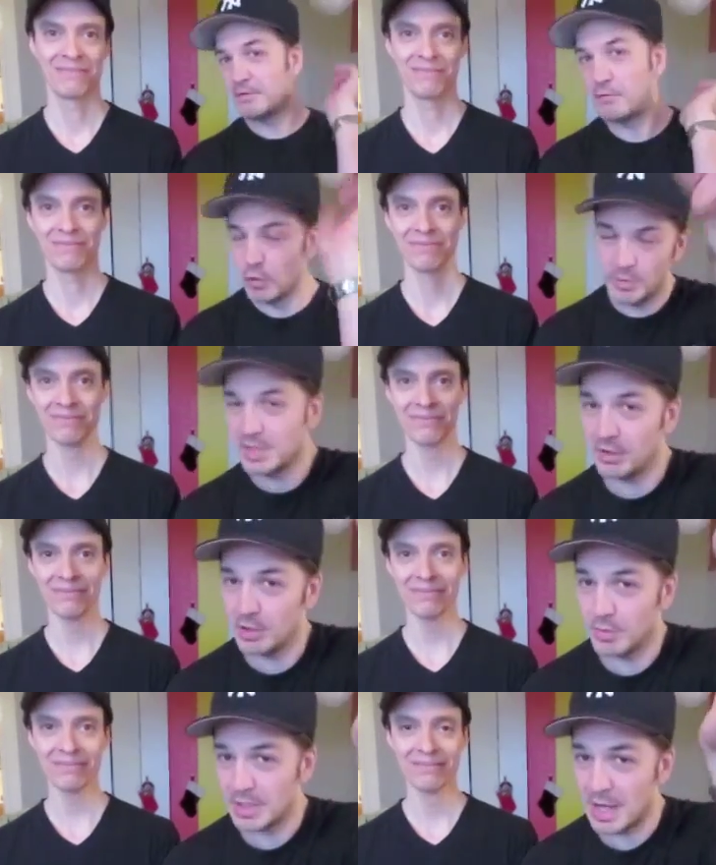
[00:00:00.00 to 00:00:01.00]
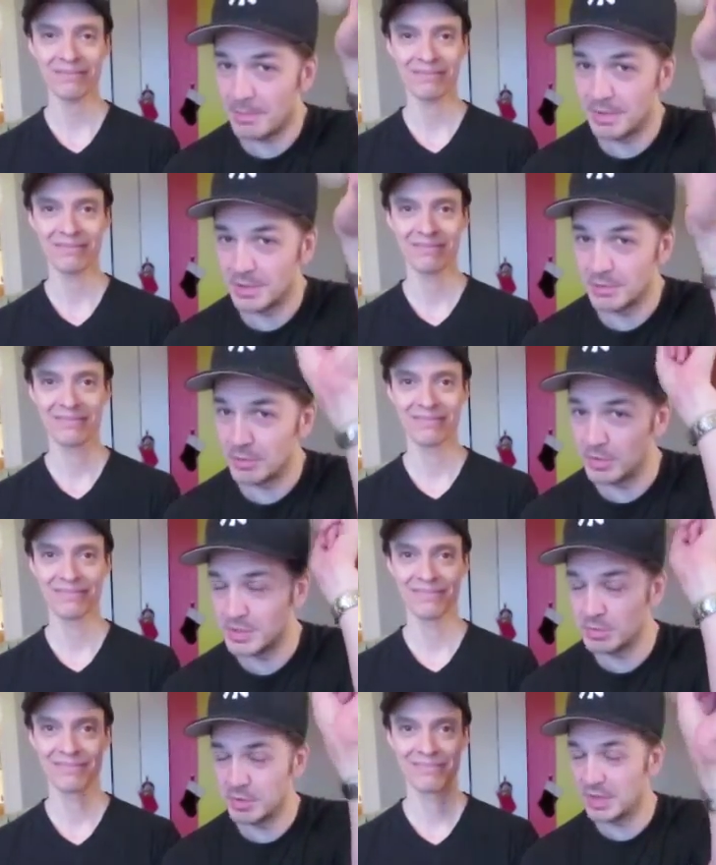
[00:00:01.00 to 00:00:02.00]
Speaker 1: before we tell you what happened
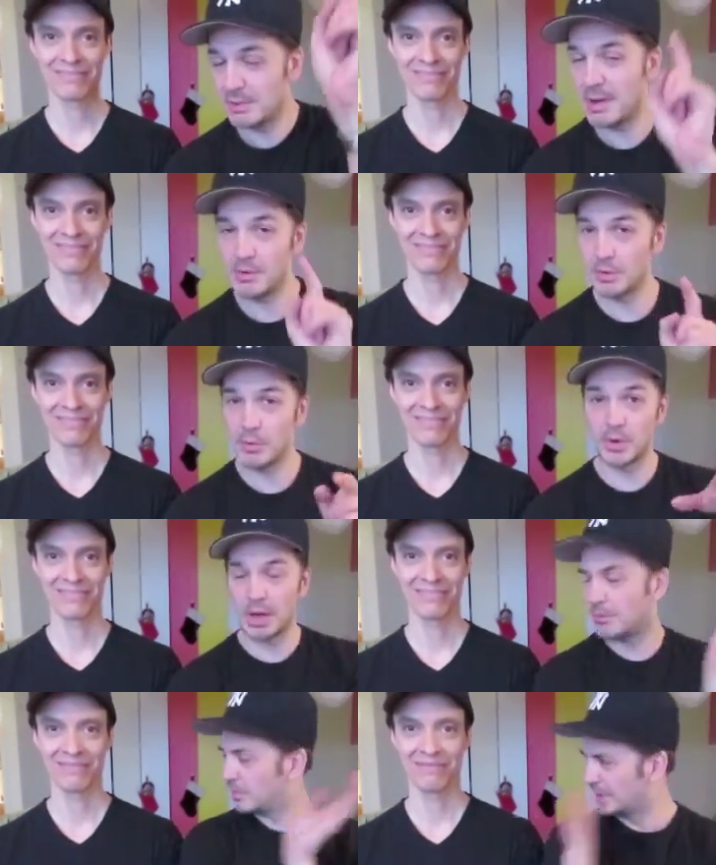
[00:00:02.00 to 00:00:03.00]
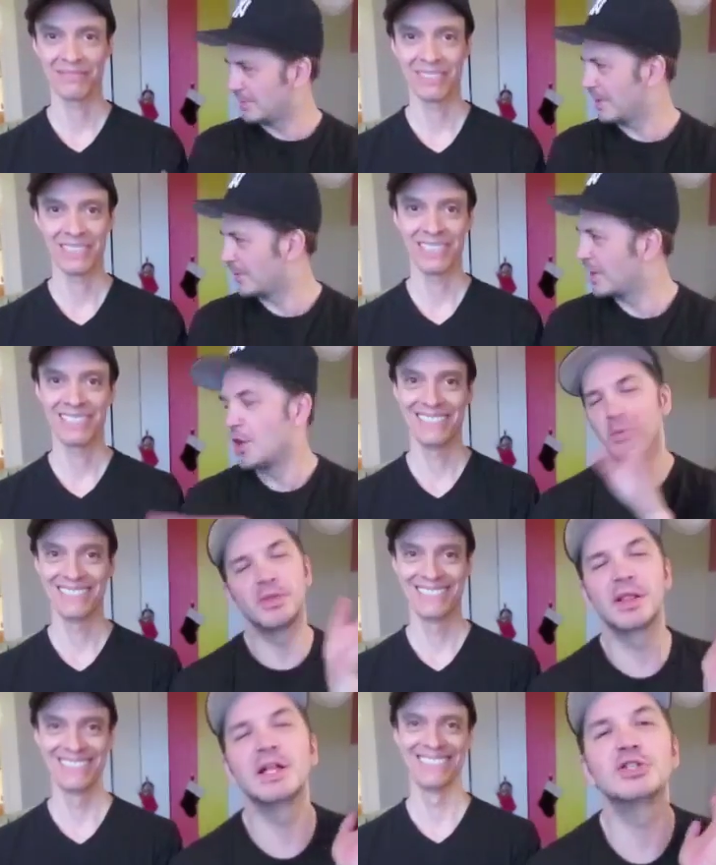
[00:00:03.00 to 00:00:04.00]
with, with Leigh Bowery, uh, with Leigh Bowery,
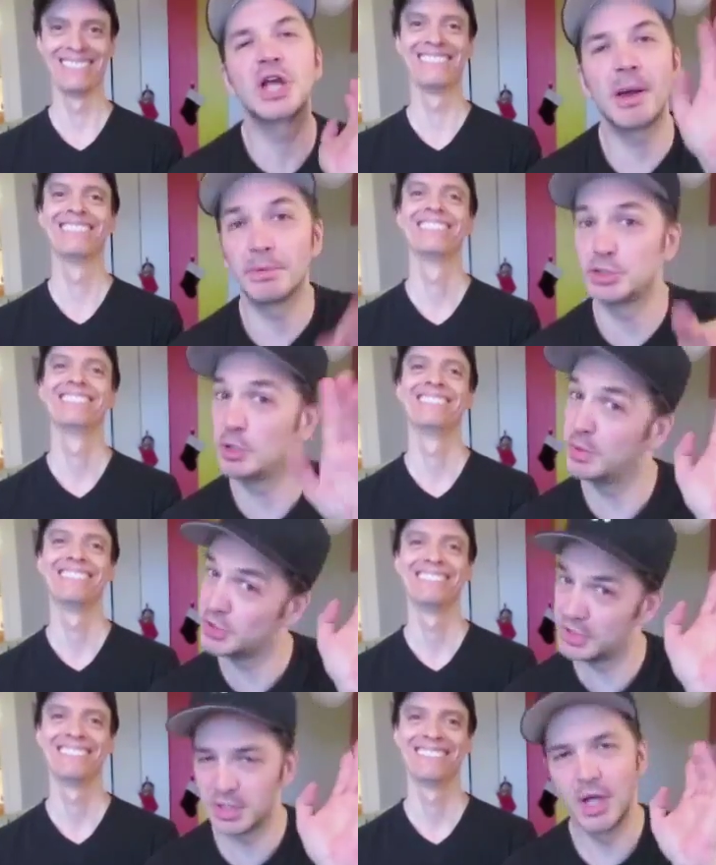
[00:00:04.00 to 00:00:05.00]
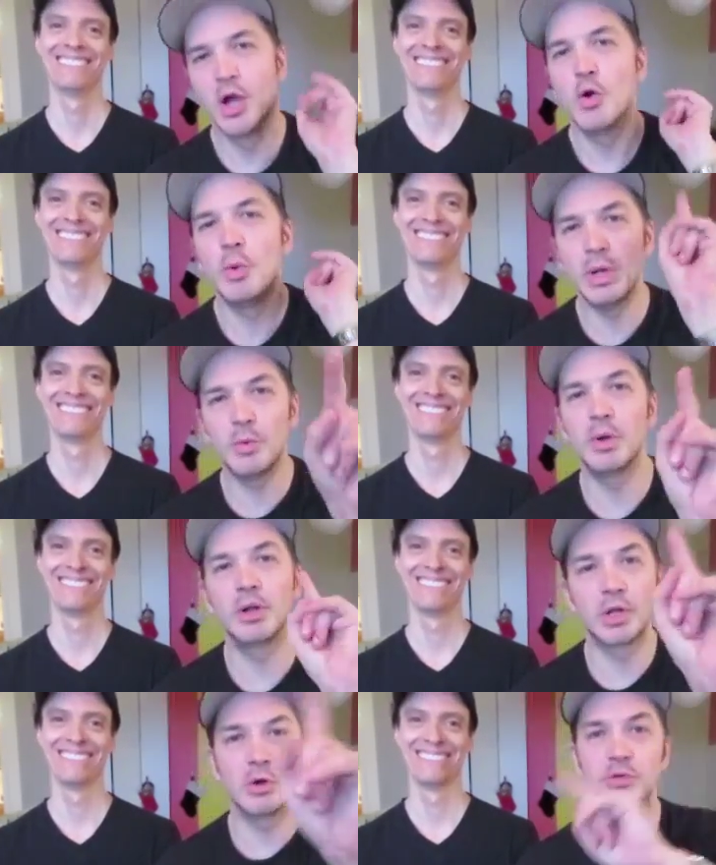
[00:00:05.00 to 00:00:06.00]
with Lee Chapel, she wishes, we
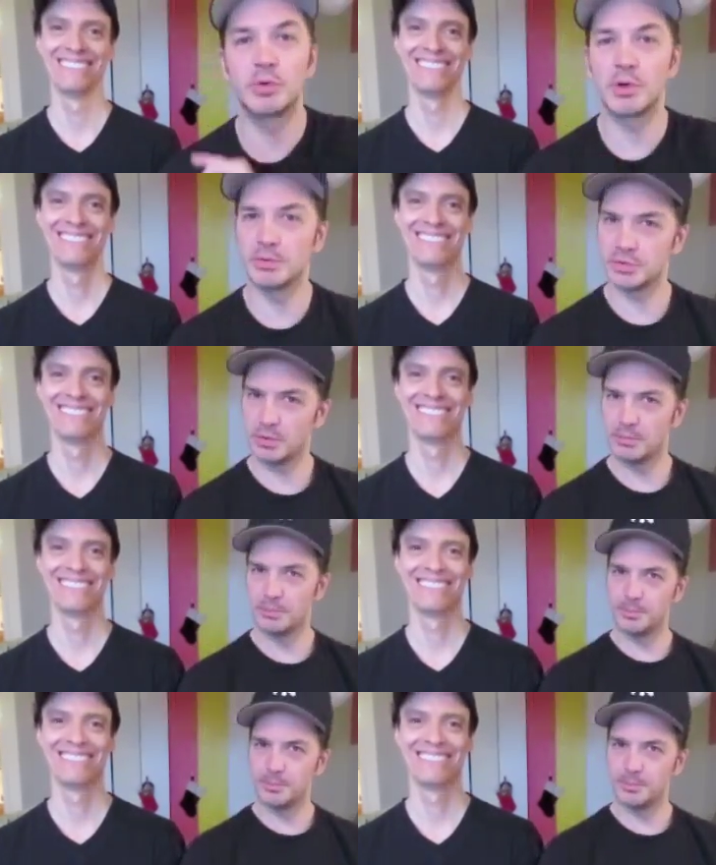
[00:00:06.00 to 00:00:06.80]
will go to a commercial.